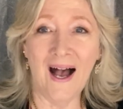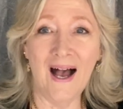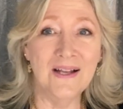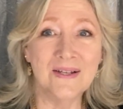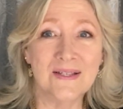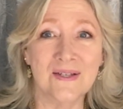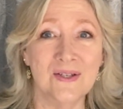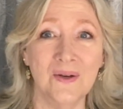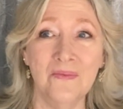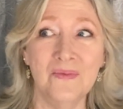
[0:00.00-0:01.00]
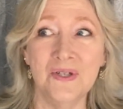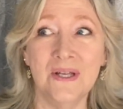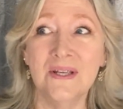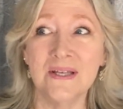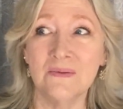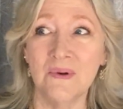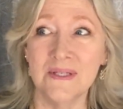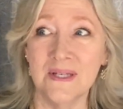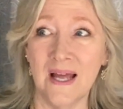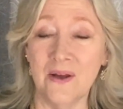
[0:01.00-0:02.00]
I just assumed she just
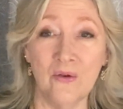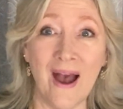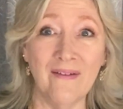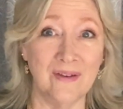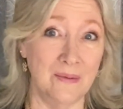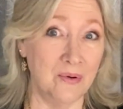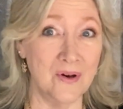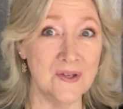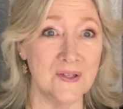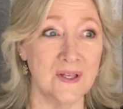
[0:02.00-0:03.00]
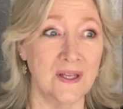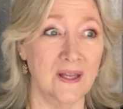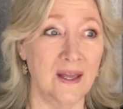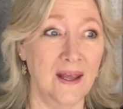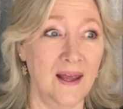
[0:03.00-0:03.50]
wasn't a crafty person.